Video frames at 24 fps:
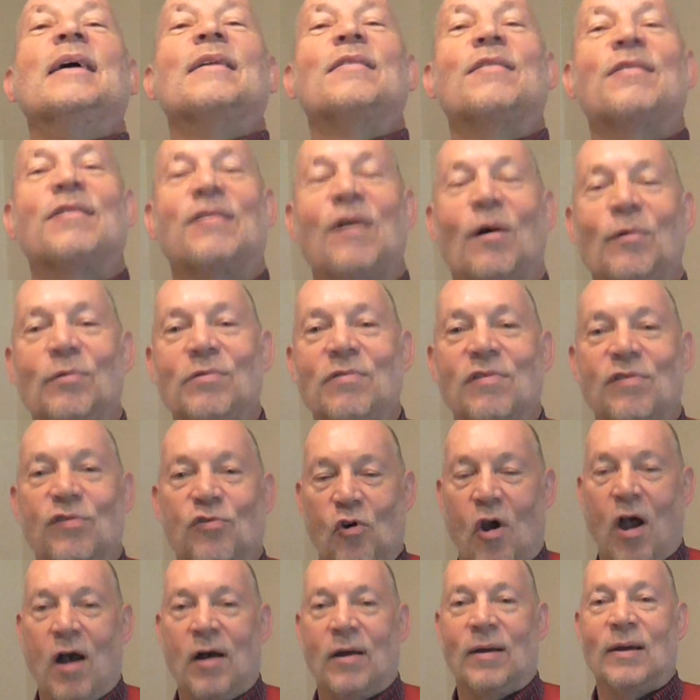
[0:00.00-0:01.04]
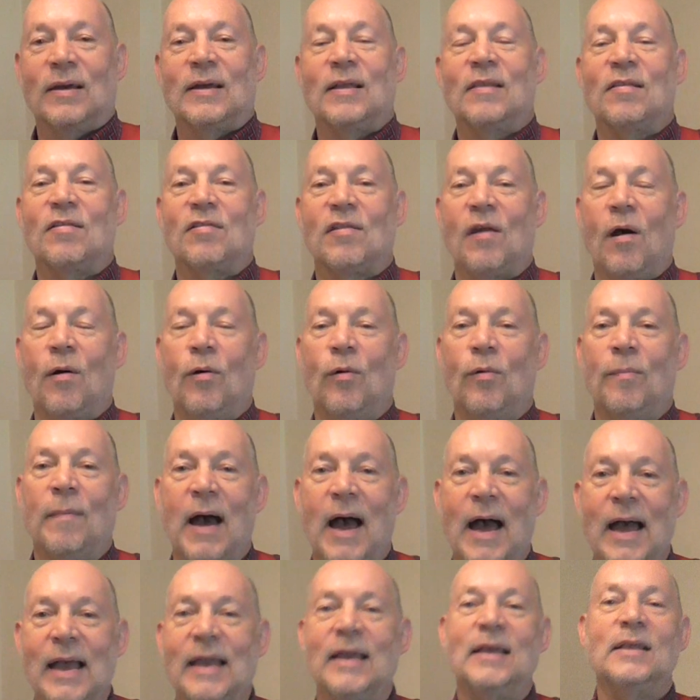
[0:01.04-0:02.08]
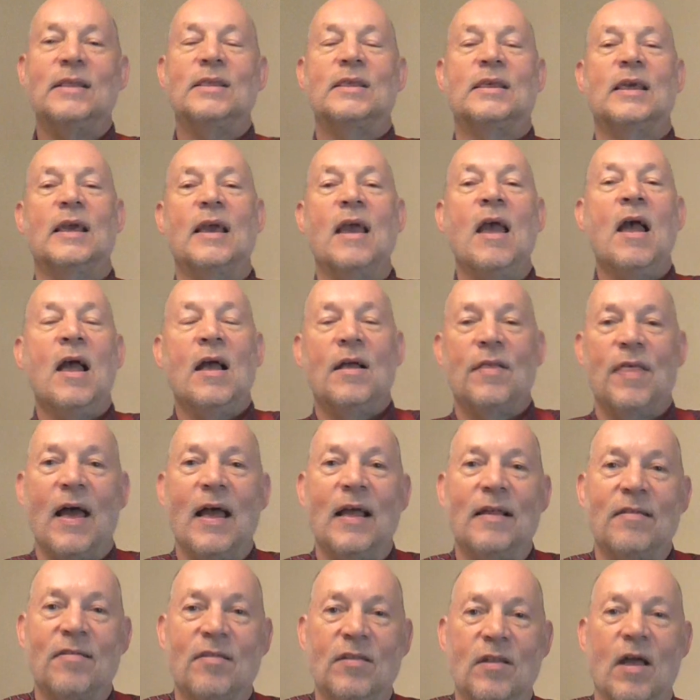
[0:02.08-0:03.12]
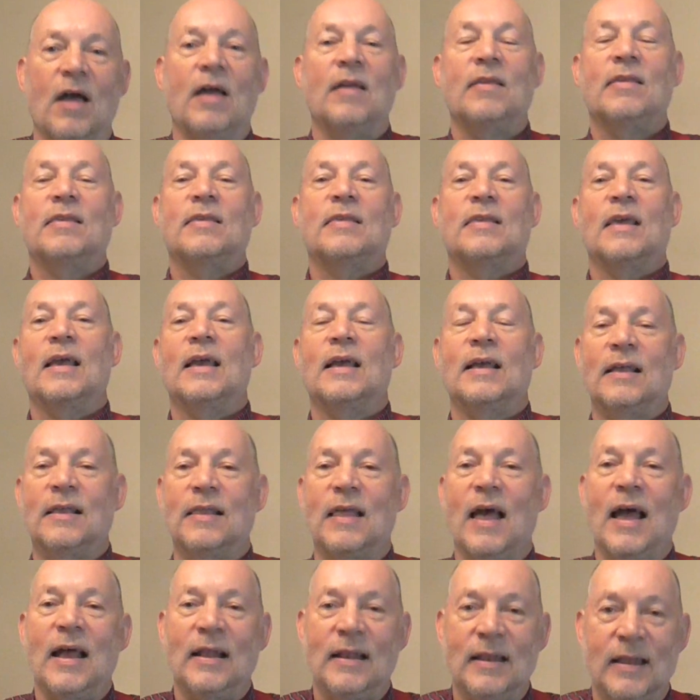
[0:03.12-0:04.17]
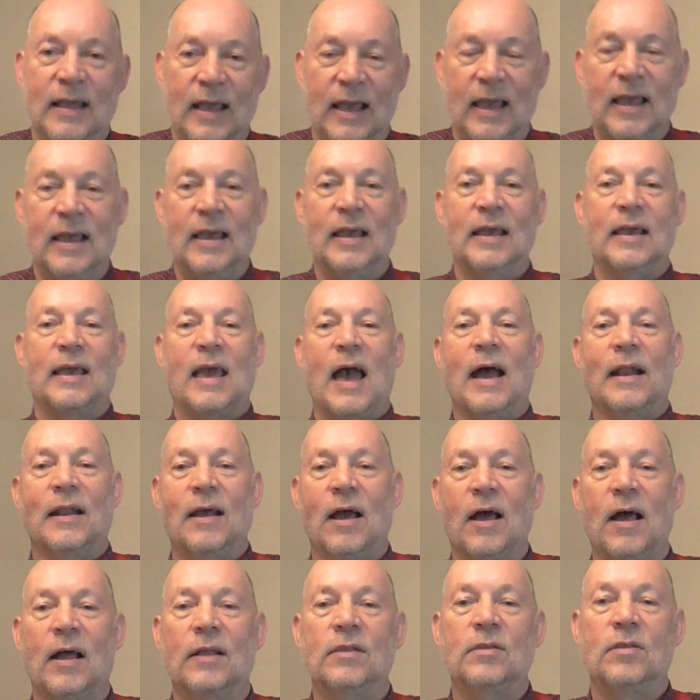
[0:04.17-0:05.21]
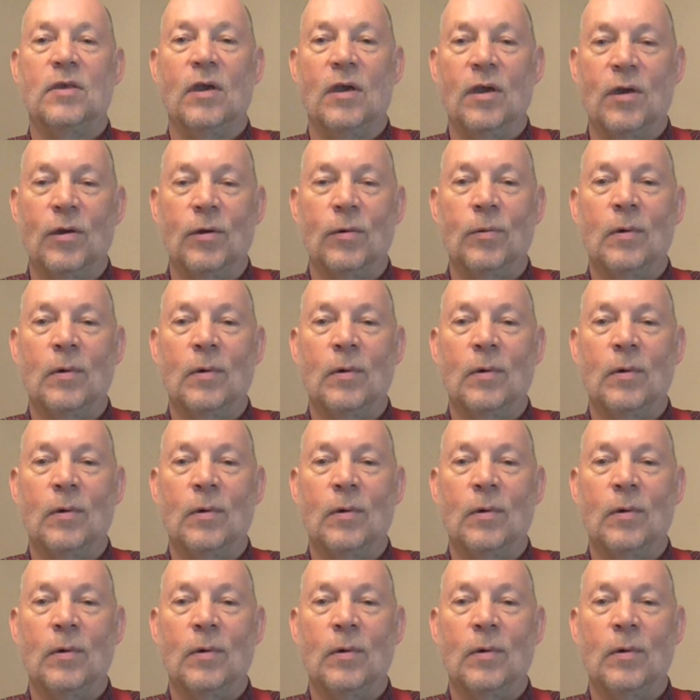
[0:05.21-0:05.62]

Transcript: so strong and so mighty, there's nothing that he cannot do.